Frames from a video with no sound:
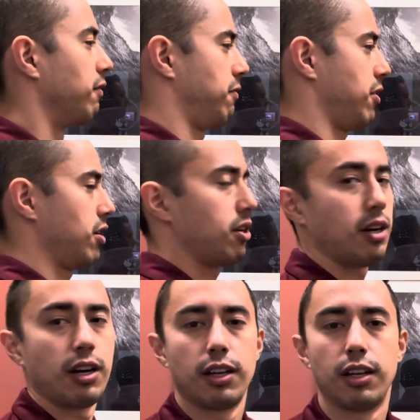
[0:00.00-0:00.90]

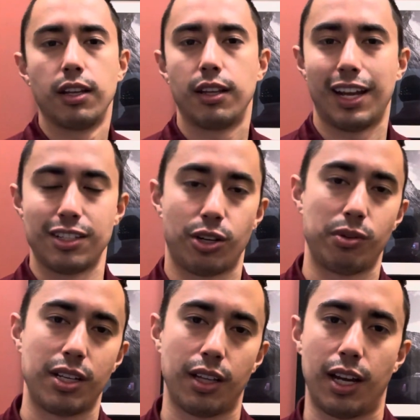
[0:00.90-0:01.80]
farther, that is a
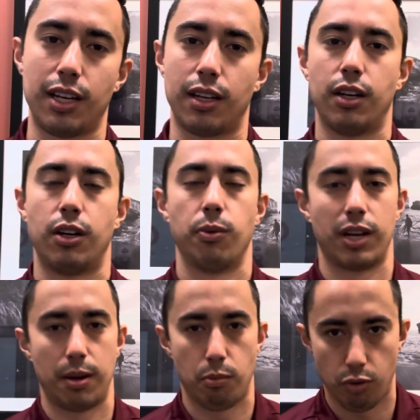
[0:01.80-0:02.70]
green light, we're
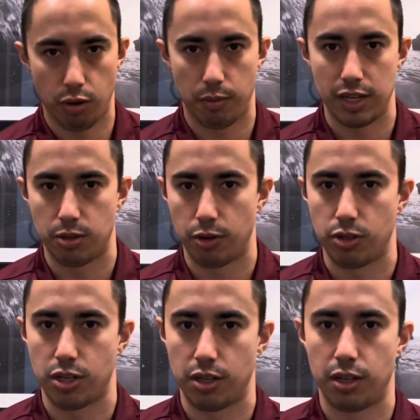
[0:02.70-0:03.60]
getting more range of
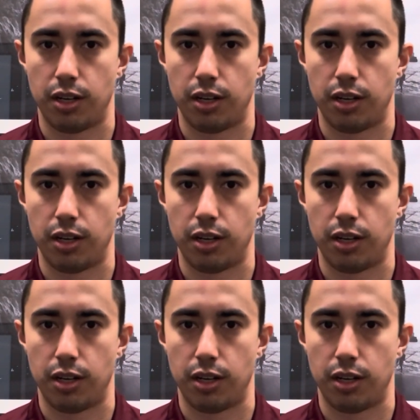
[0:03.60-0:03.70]
motion.